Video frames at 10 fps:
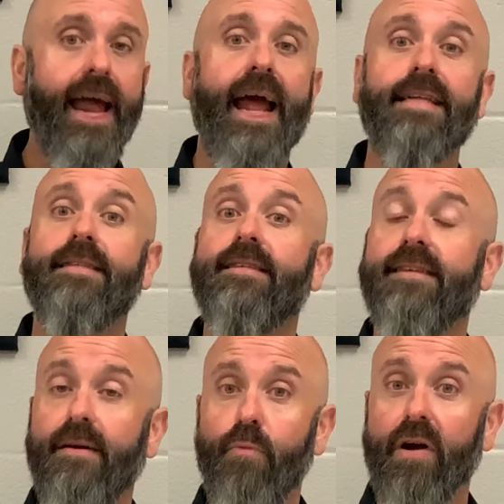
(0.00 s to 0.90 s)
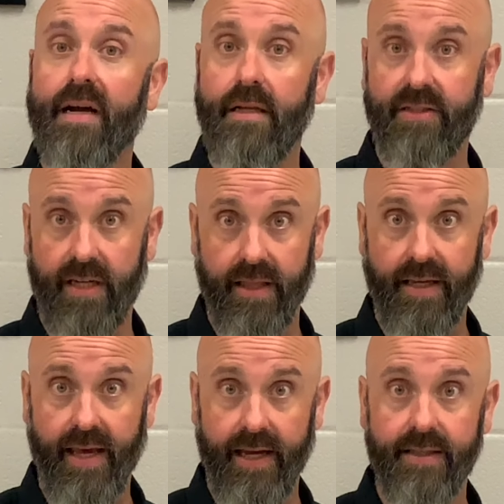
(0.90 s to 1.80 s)
and somewhere else on the
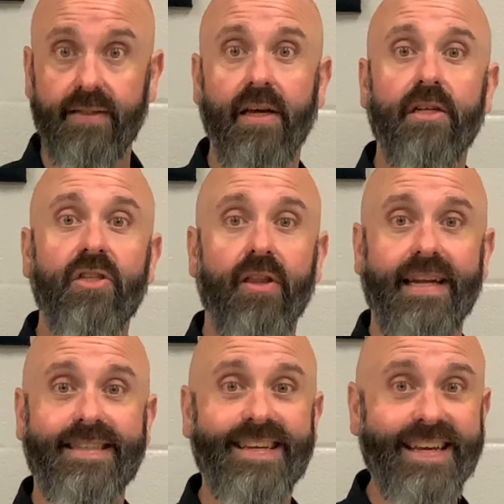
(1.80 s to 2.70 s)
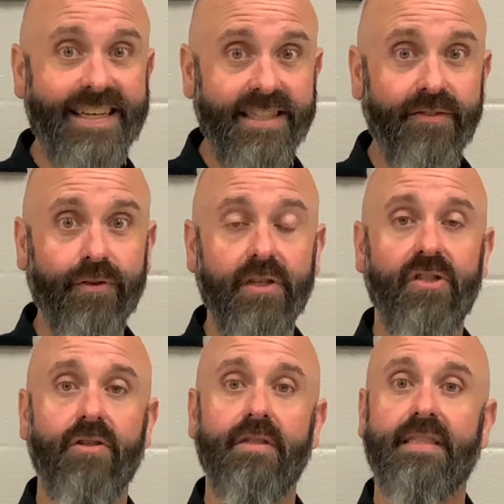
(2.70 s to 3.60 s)
case so that it's easy for the
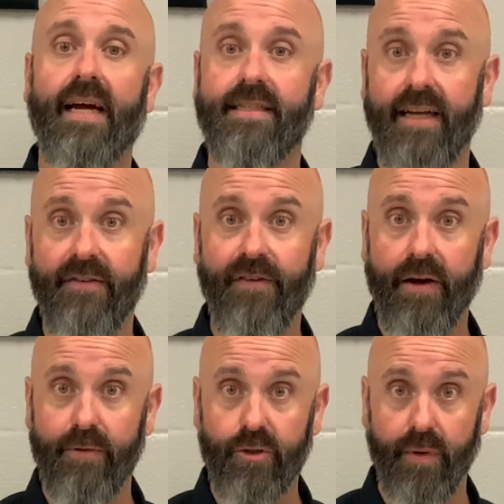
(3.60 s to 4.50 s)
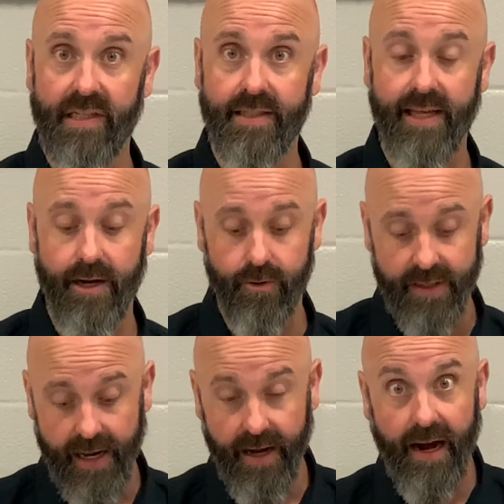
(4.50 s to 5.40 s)
student to identify which one is theirs,
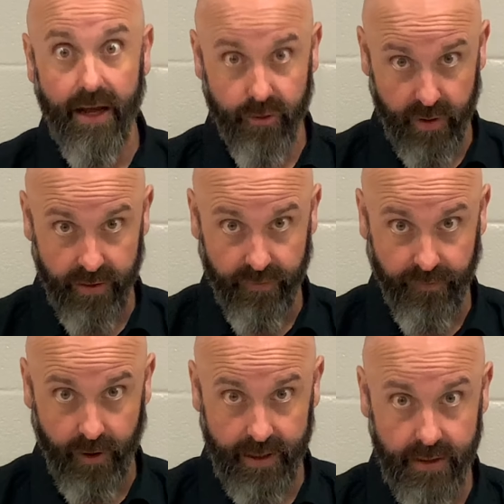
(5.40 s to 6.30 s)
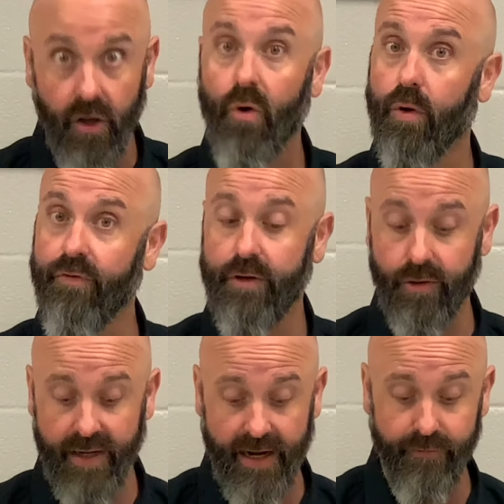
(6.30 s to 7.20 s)
either on the front, or if you
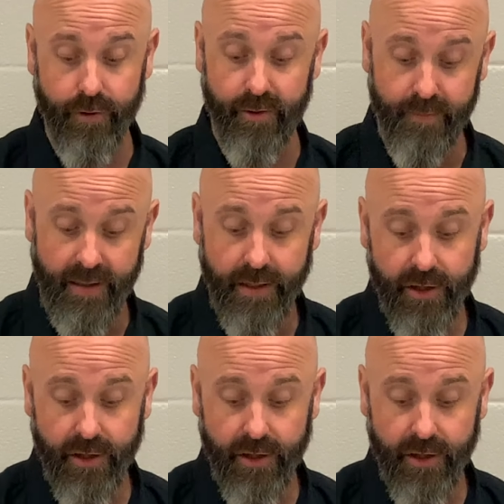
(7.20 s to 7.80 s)
don't have room,